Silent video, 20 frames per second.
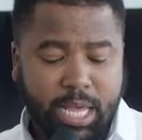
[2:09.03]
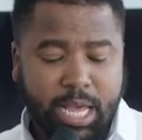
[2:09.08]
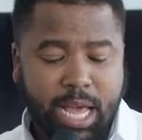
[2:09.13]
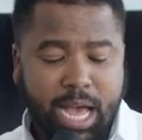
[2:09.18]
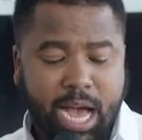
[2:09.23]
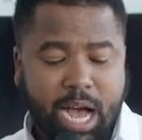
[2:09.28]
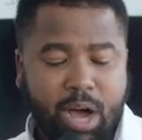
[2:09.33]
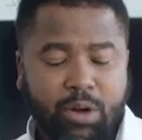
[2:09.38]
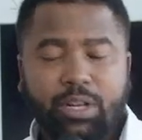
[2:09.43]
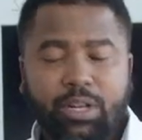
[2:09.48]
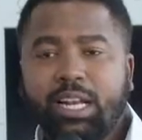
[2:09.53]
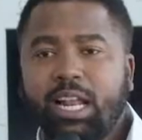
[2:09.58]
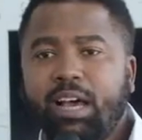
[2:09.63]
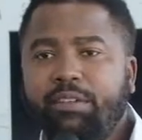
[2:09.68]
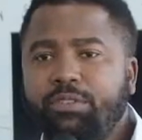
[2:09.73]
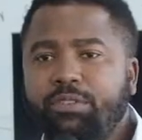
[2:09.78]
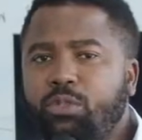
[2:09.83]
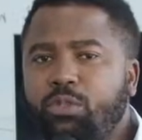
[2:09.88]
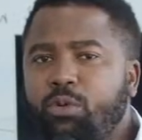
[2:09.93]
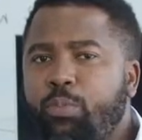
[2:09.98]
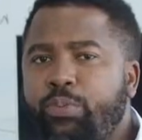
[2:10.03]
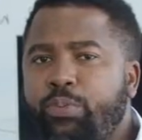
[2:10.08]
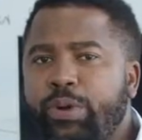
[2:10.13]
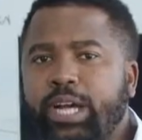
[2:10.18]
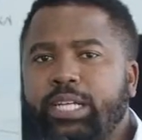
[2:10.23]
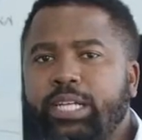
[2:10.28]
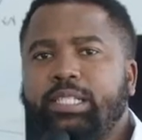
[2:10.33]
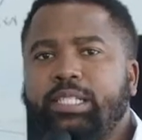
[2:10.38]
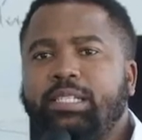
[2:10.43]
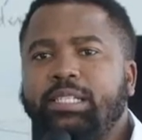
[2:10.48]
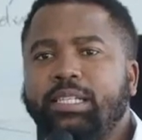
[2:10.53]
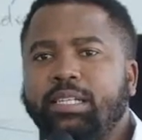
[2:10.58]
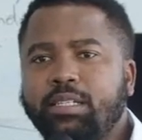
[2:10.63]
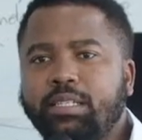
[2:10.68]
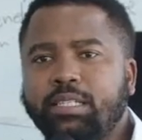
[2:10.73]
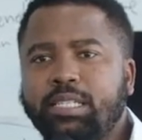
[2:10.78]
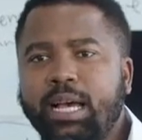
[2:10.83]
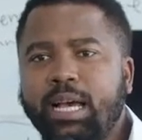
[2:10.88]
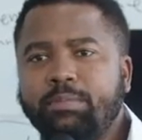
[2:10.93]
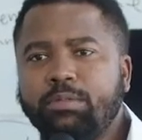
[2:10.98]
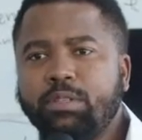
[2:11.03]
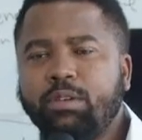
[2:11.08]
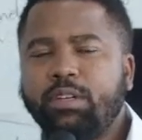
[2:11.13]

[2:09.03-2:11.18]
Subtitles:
I would love you to practice in terms of